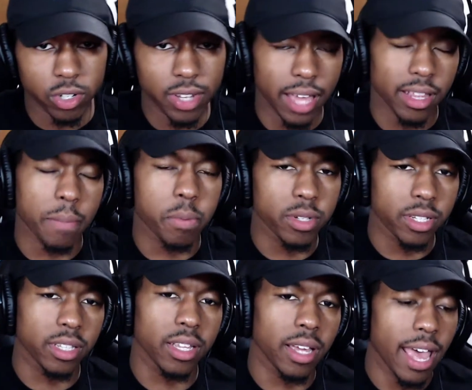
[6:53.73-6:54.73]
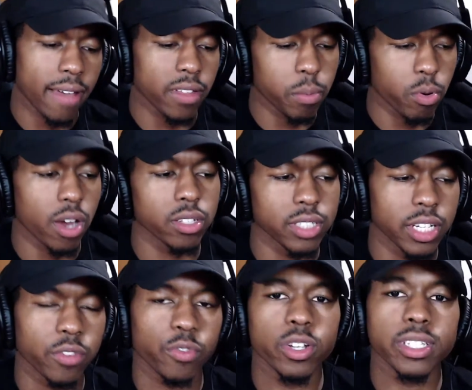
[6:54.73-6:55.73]
Like they have their products in
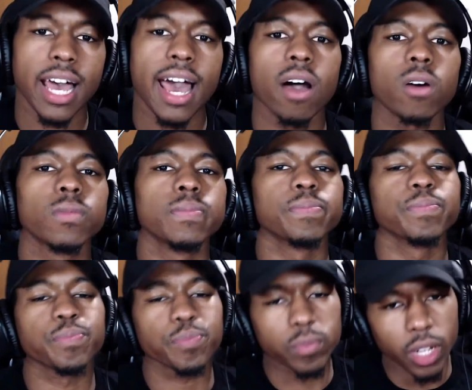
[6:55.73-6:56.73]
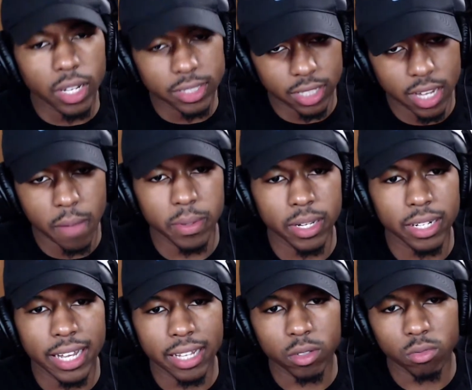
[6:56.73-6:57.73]
the freezer aisle. It's a company
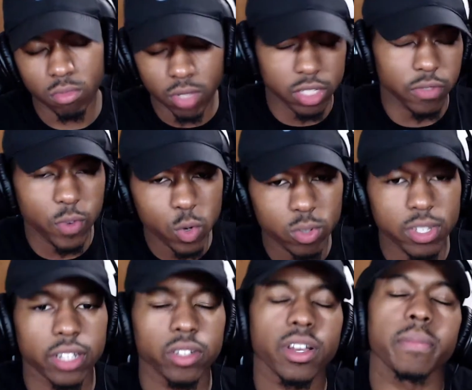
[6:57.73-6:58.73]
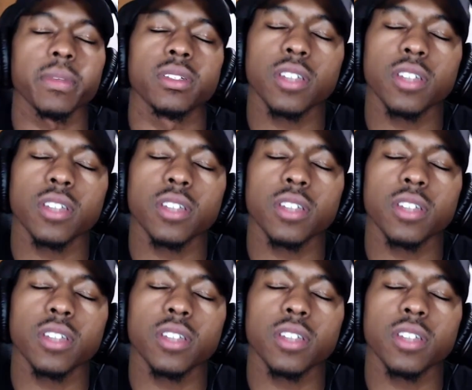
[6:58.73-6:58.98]
that, it's a food sector company.